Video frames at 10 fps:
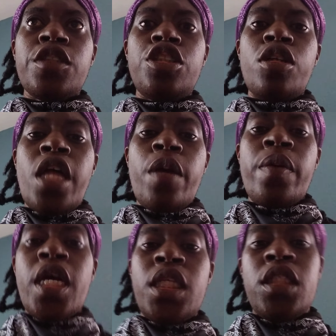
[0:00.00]
so like
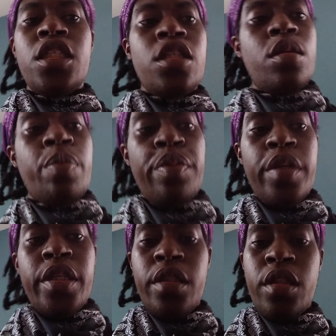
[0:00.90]
when I did the little
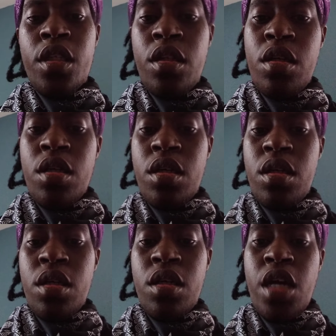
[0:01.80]
print, the
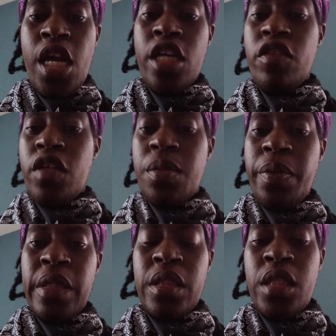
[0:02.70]
little uh, address
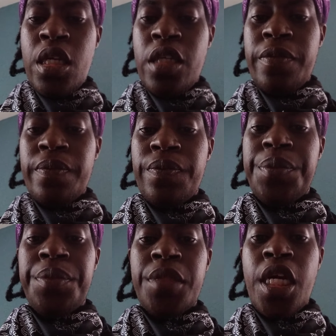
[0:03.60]
print thing,
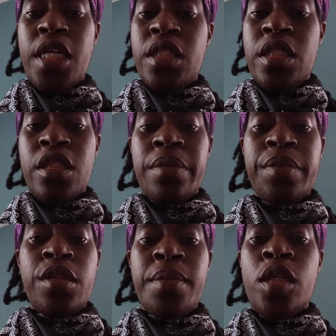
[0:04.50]
Dad sent
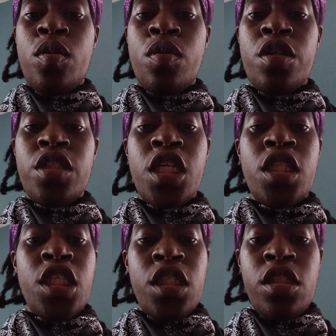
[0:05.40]
something to my door,
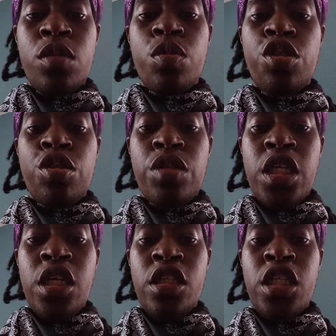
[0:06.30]
said, This is what you
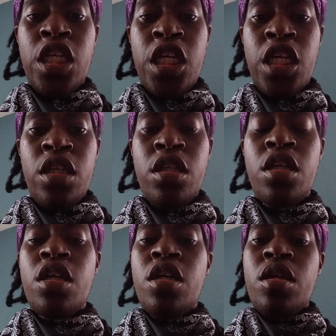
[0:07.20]
need to get.
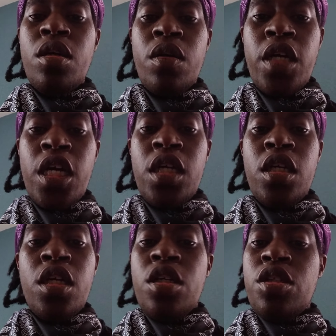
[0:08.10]

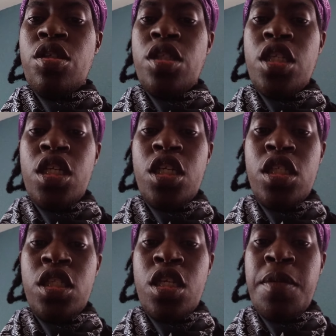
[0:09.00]
Okay. So then he
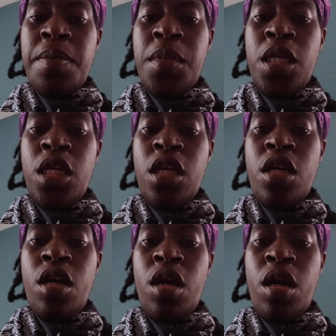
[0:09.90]
sent
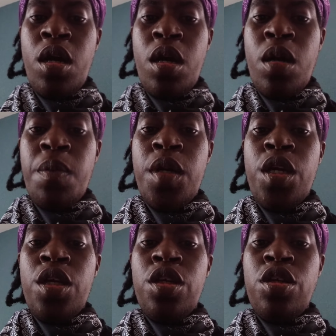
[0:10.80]
me, um,
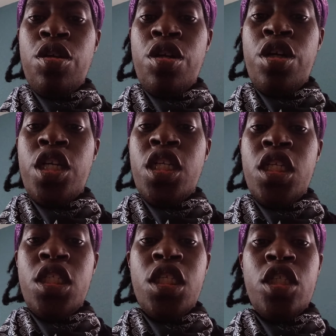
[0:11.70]
you're gonna
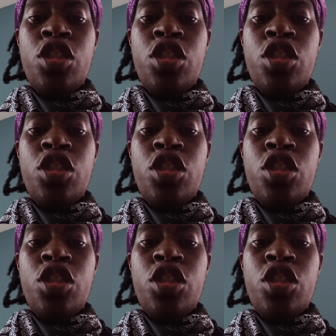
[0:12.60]
need to